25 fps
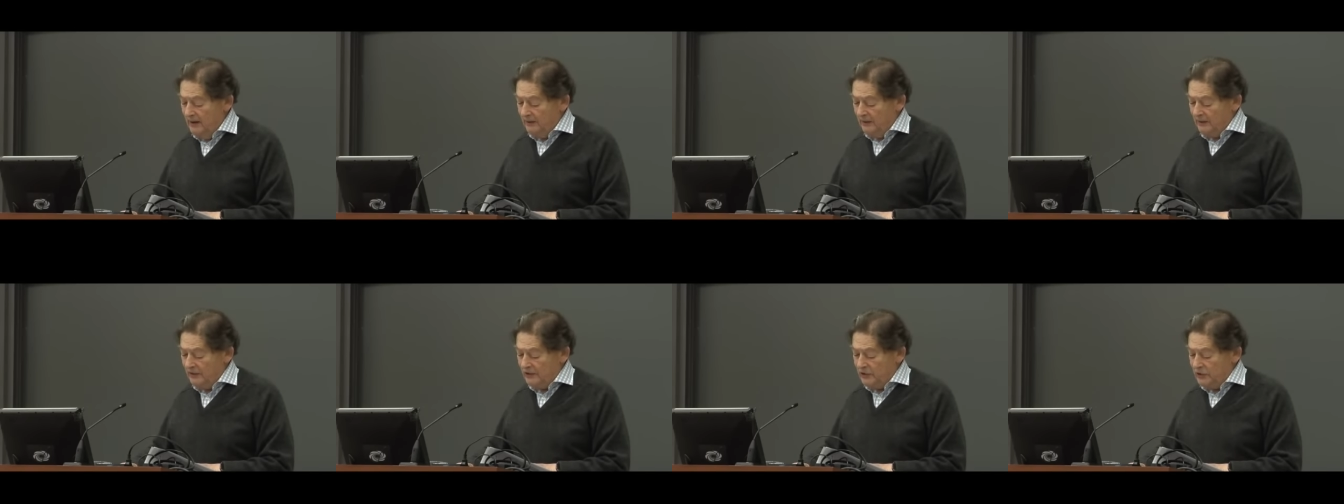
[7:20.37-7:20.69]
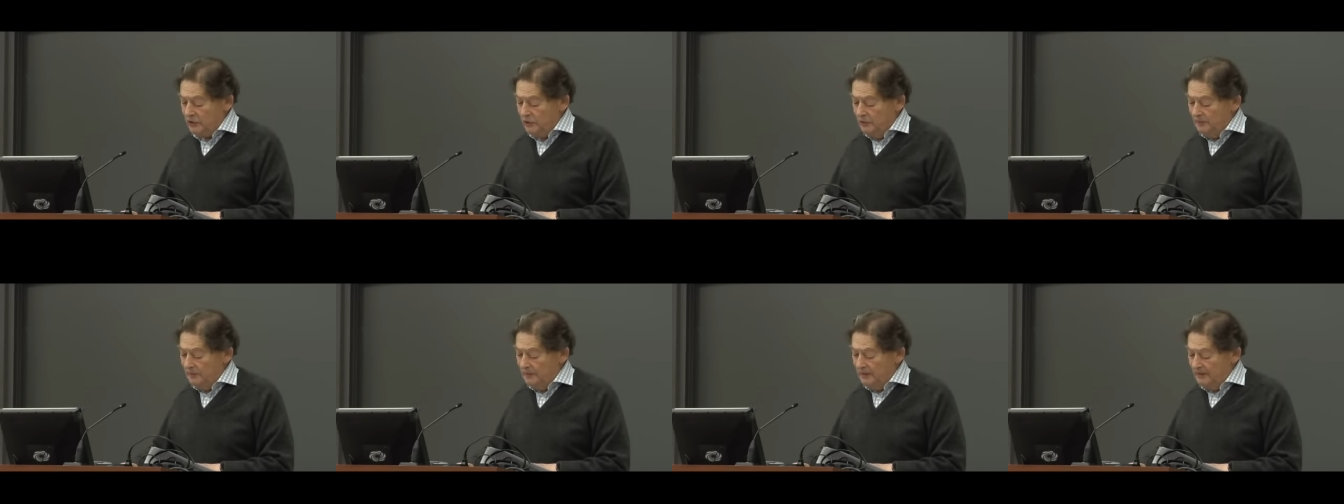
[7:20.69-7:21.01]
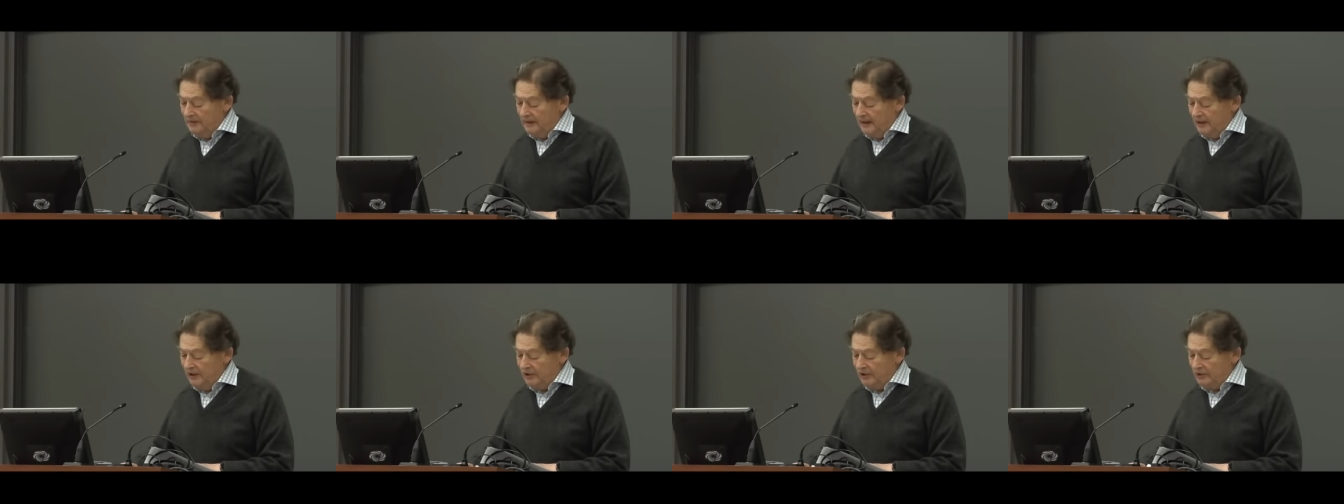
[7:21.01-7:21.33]
the
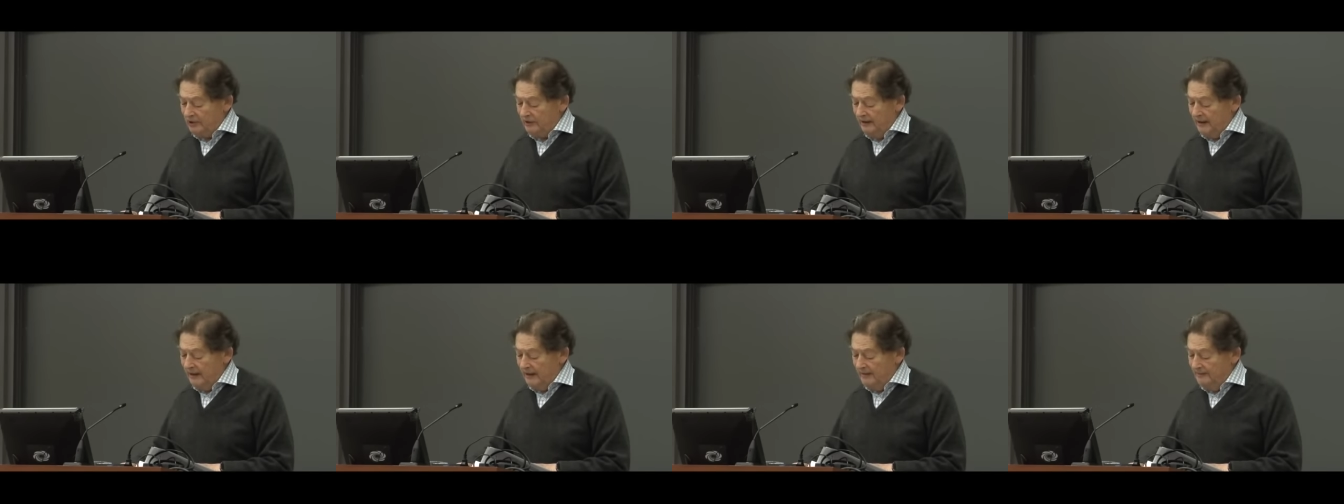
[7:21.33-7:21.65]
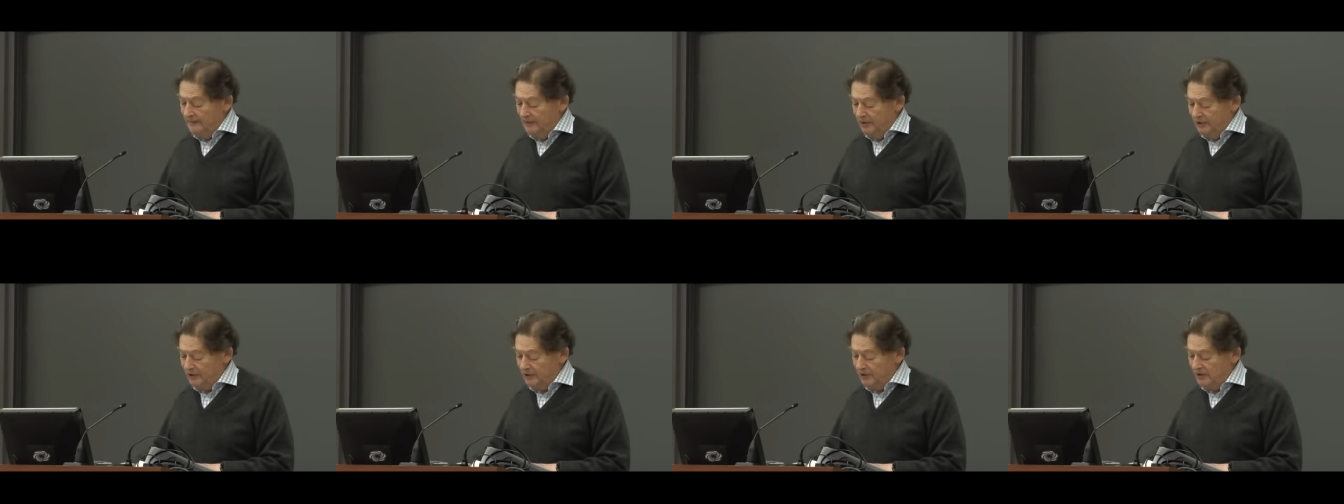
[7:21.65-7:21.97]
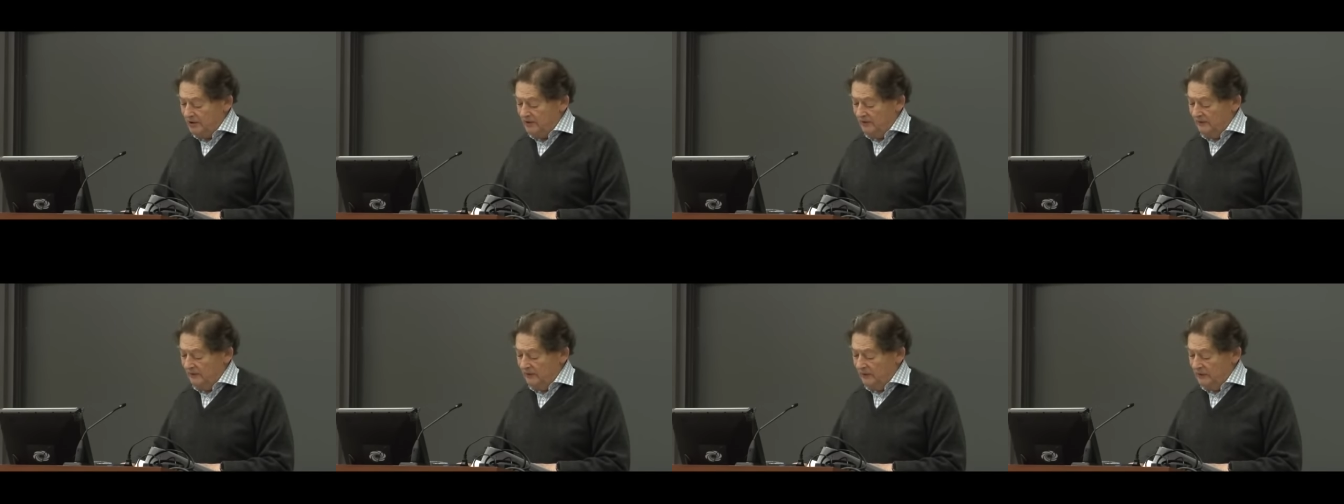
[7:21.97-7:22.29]
supranational
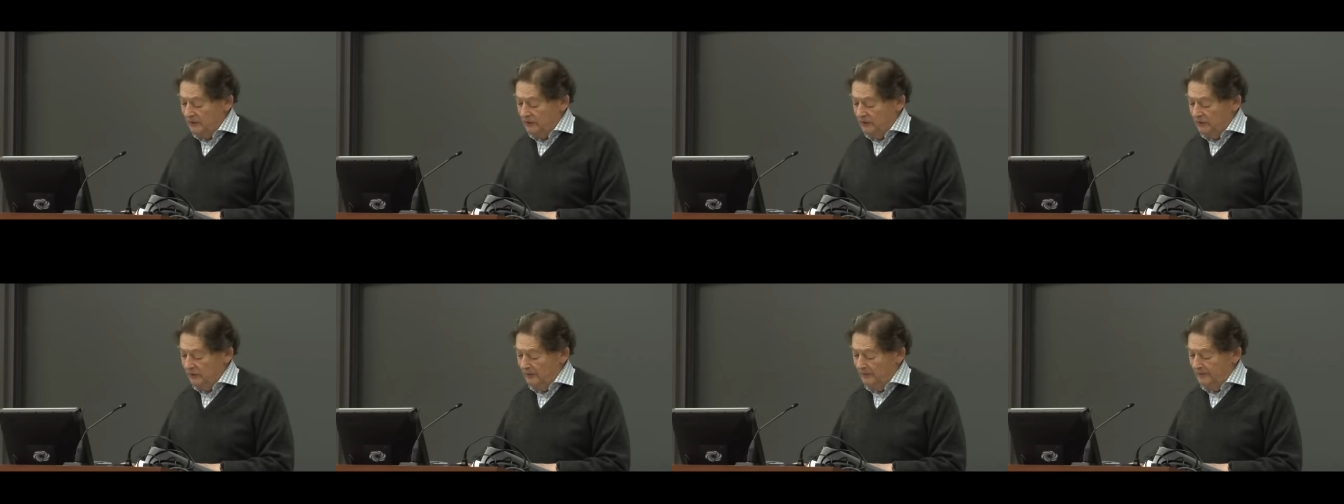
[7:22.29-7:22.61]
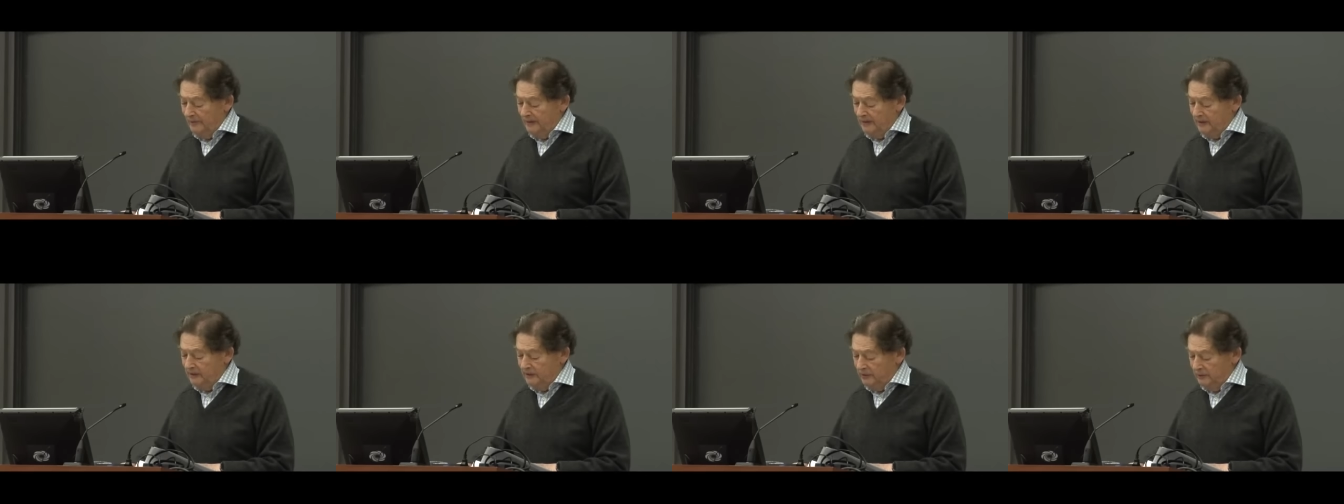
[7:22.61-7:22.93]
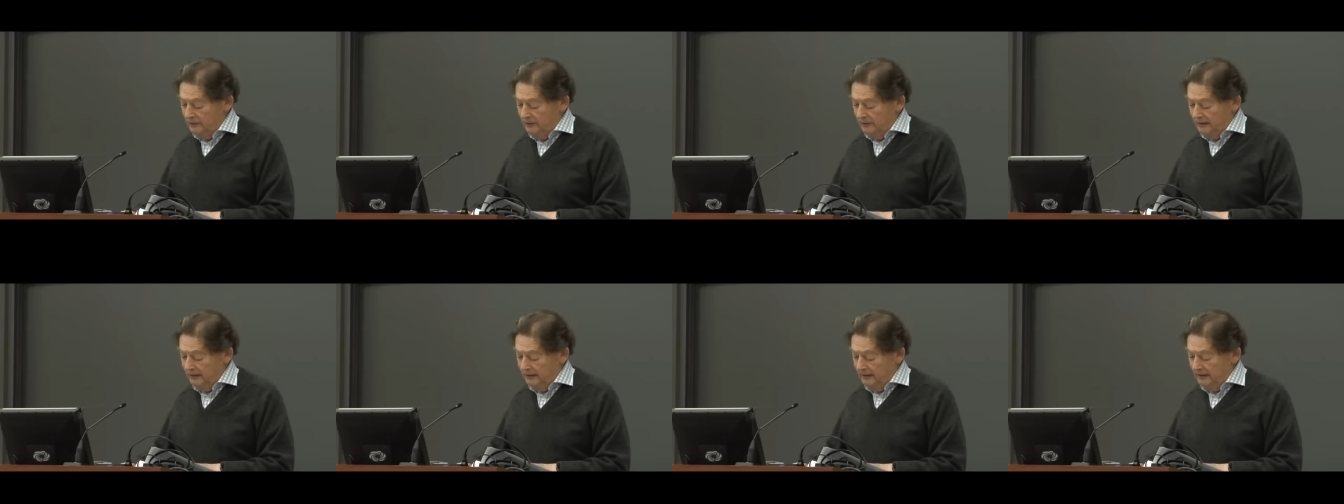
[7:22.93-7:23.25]
ambitions of the European
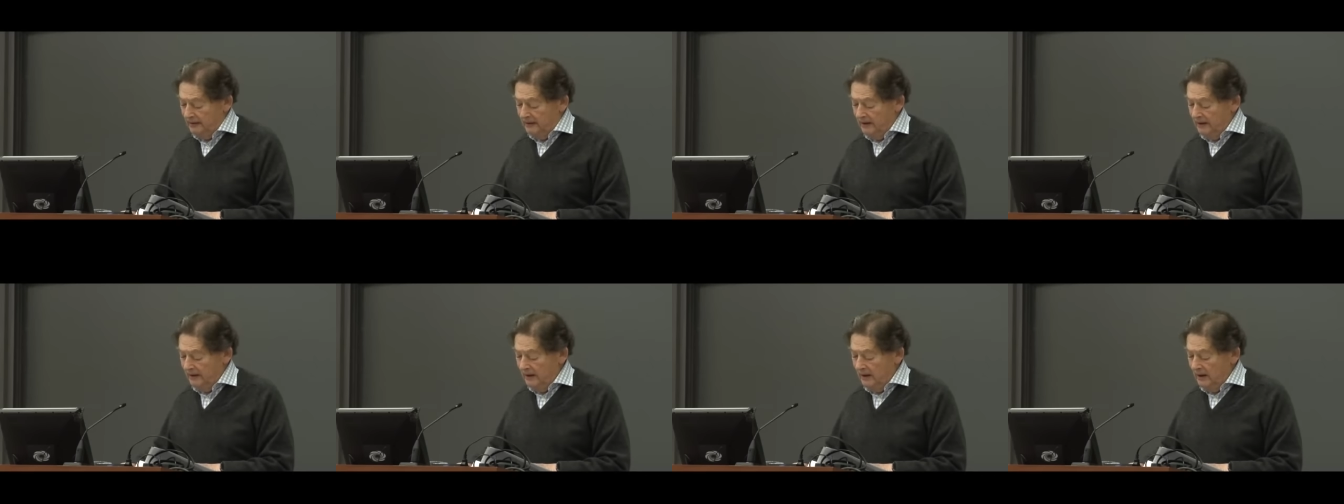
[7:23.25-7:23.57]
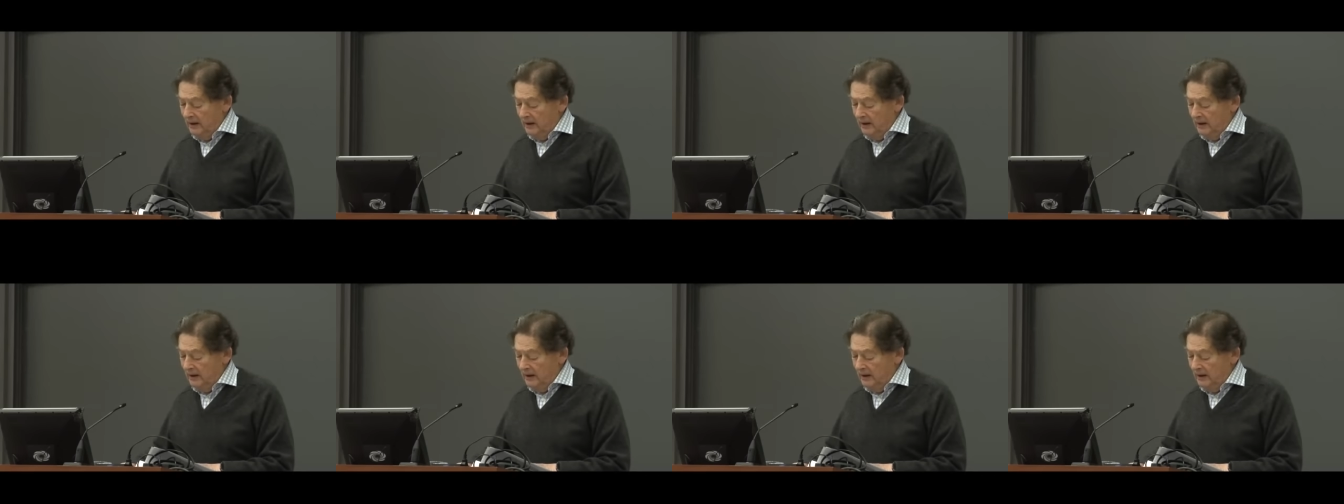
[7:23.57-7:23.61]
Union